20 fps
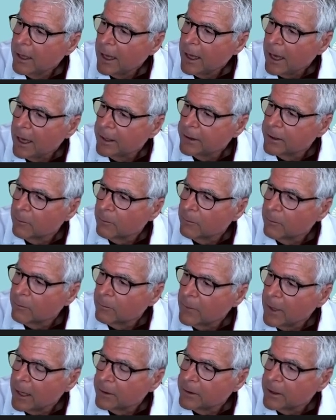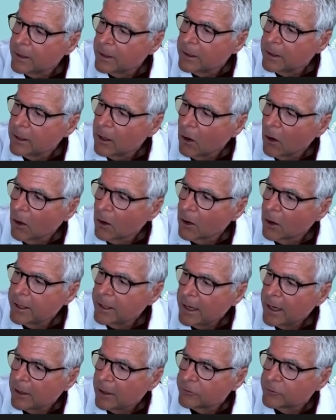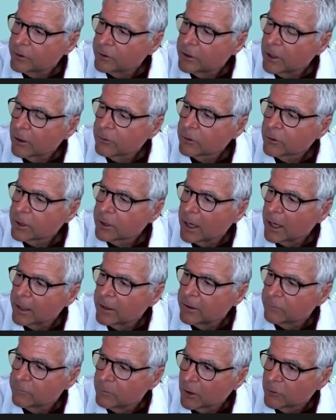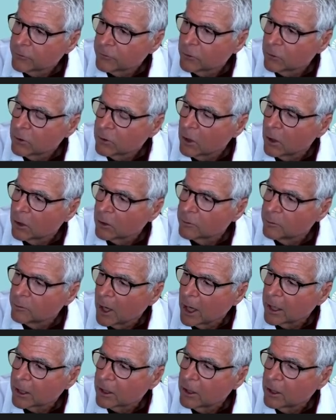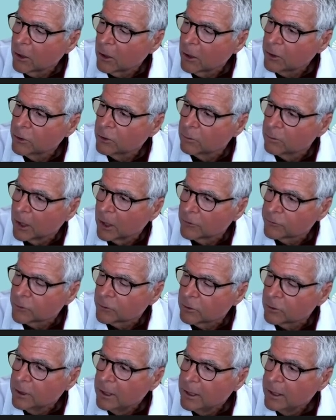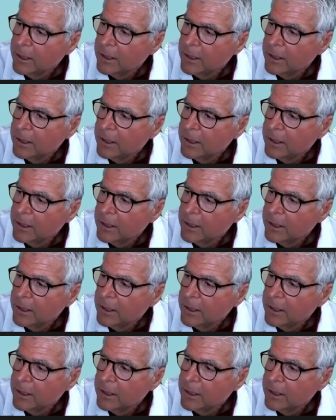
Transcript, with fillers: and the and the heart has another kind of muscle called myocardial muscle.